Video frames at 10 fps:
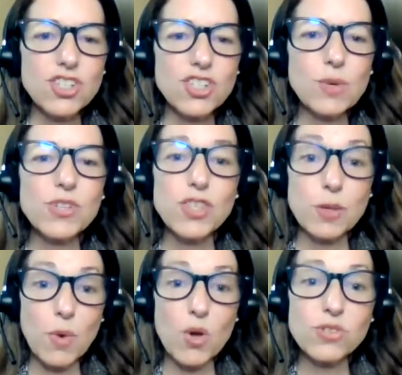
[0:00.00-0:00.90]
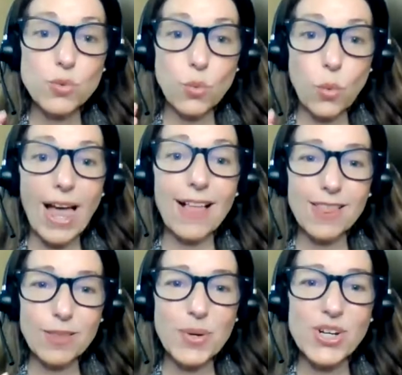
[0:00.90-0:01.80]
She was the most
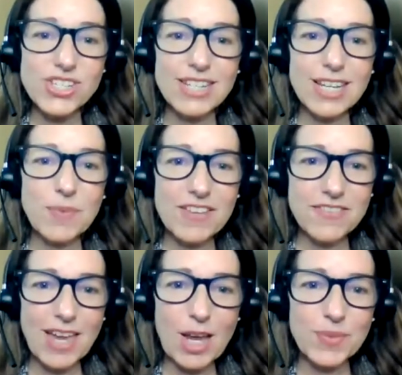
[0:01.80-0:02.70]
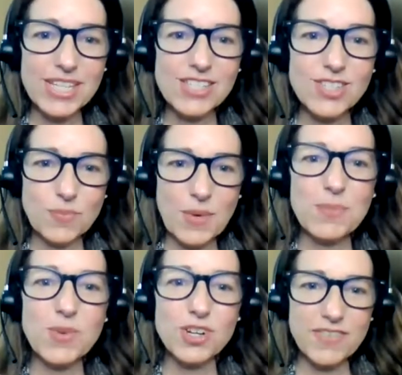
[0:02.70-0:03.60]
well person in my family. So
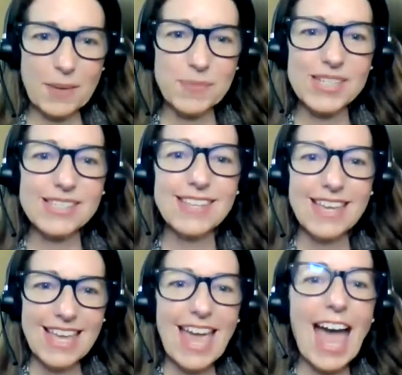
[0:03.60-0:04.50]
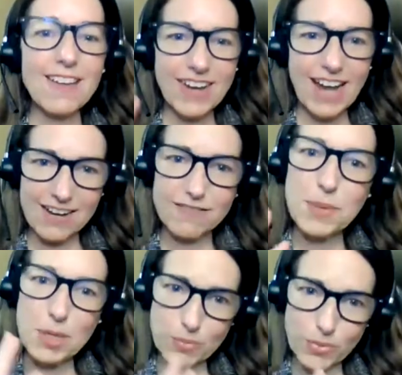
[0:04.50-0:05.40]
maybe your families have kind
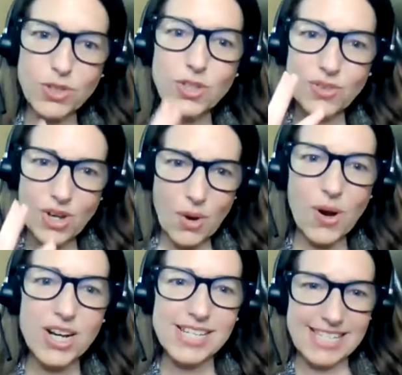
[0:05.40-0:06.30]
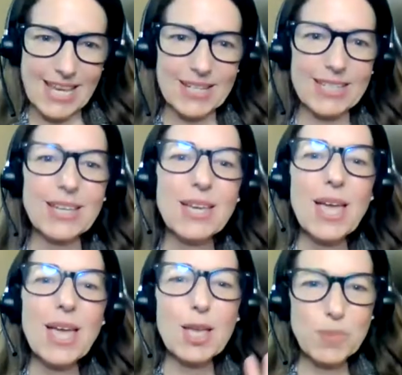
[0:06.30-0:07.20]
of people who you know are sick
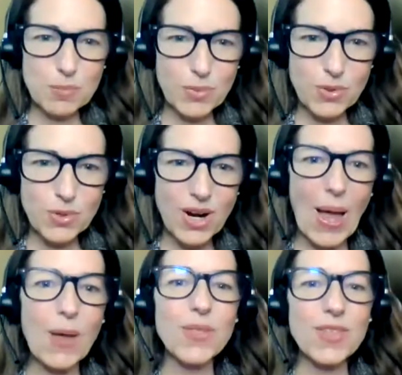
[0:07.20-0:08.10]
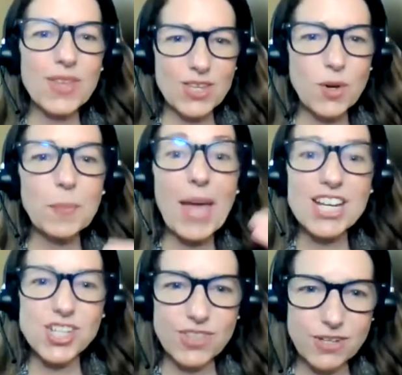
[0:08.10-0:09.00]
and people who are healthy and you
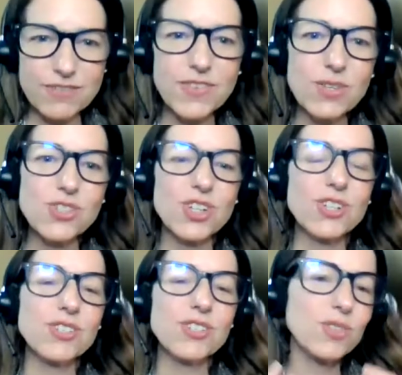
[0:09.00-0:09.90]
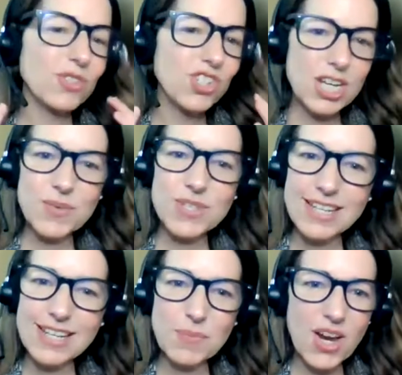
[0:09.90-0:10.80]
imagine their futures. So she
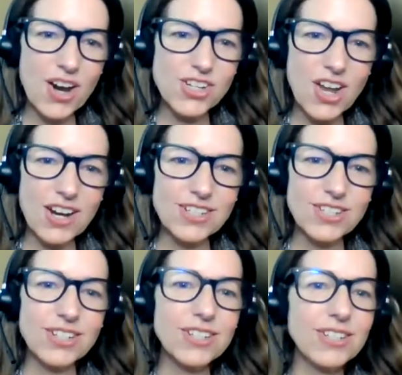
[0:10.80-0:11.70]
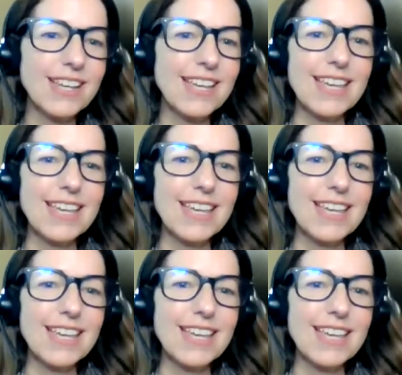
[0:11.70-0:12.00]
was going to be our doctor.